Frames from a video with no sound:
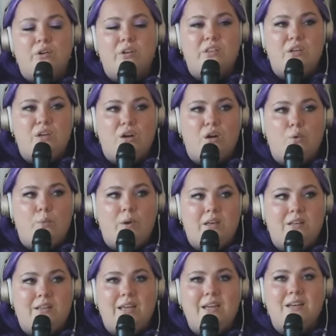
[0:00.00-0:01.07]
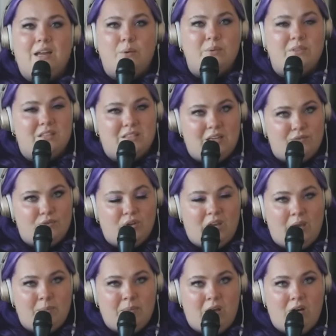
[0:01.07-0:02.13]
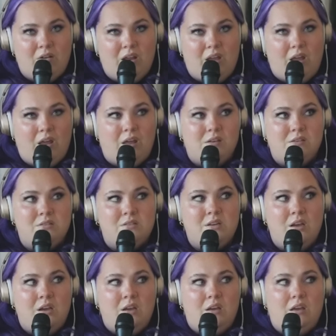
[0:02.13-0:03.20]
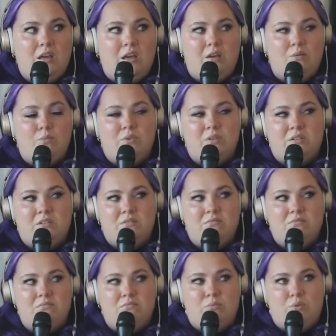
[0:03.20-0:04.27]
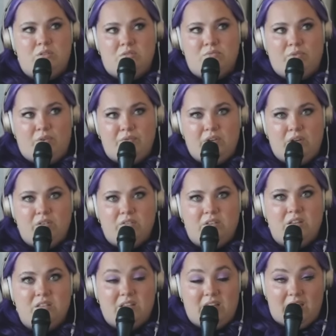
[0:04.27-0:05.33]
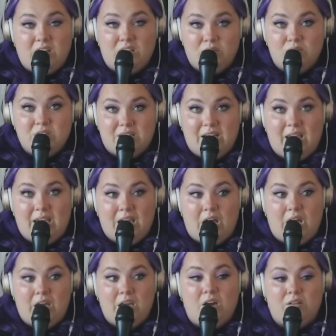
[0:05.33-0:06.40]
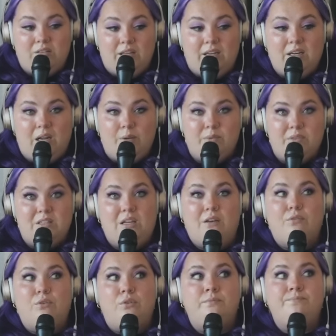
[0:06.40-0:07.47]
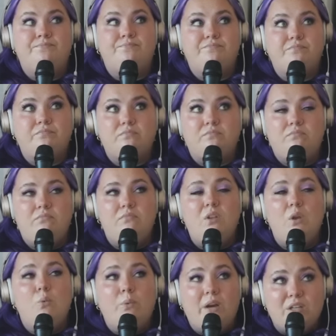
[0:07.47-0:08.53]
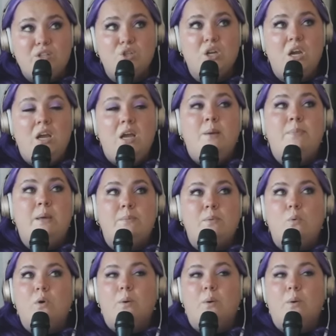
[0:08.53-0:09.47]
in the year when Late Night with the Devil came out and it was revealed that they used AI on Late Night with the Devil, which people were